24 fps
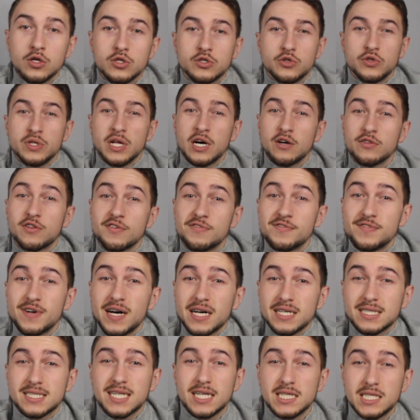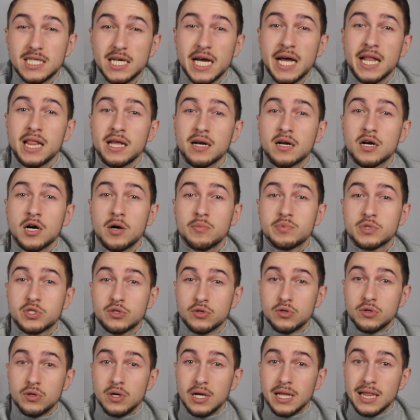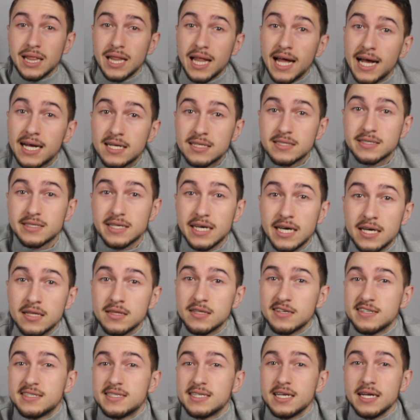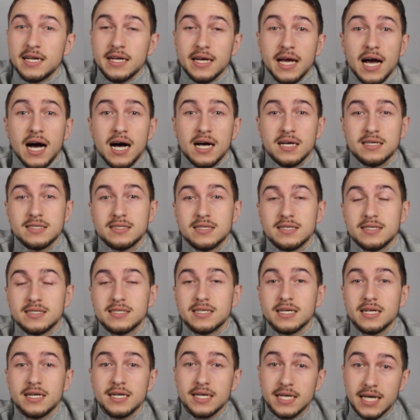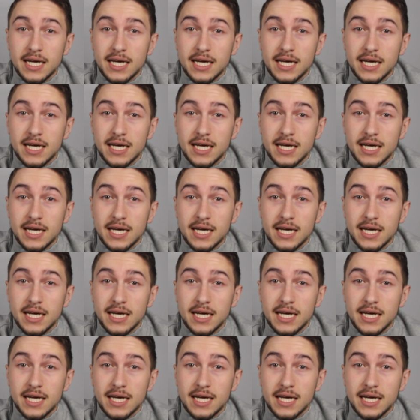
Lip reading: So now the fact that the helicopter lands in the city as the city